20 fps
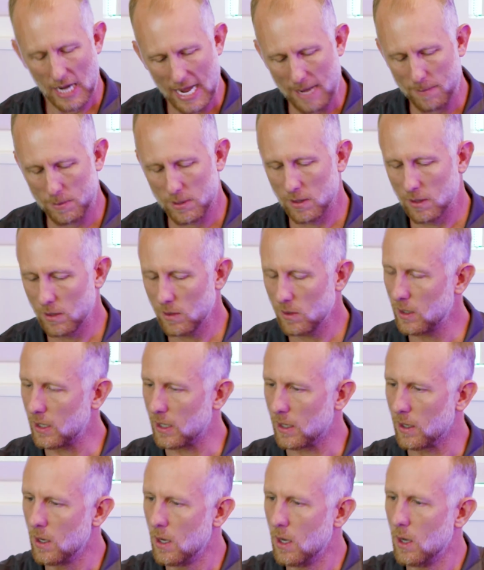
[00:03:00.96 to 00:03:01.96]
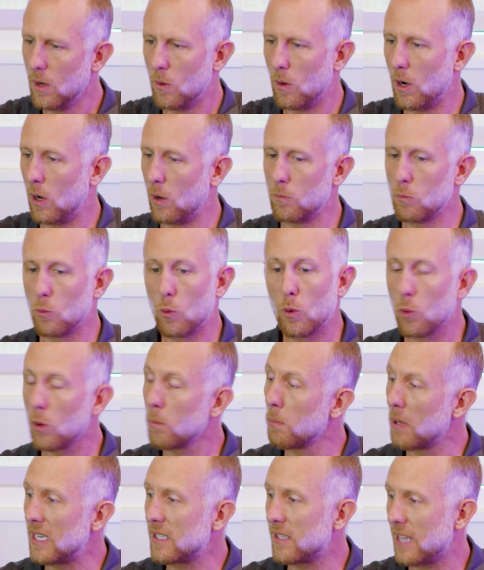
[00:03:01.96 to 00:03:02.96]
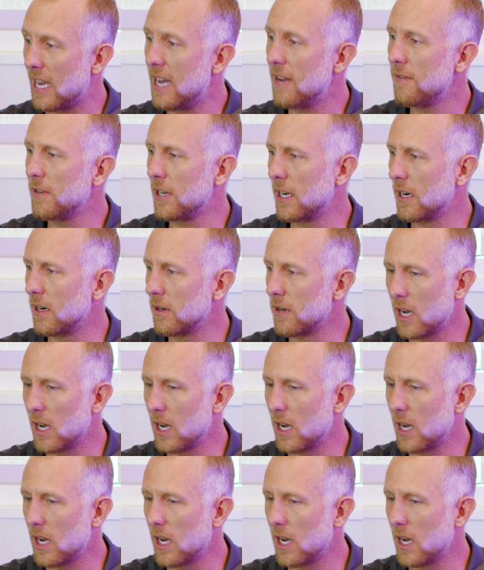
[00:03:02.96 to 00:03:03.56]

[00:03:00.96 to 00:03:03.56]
Absolutely. Well, we're blessed to have you here,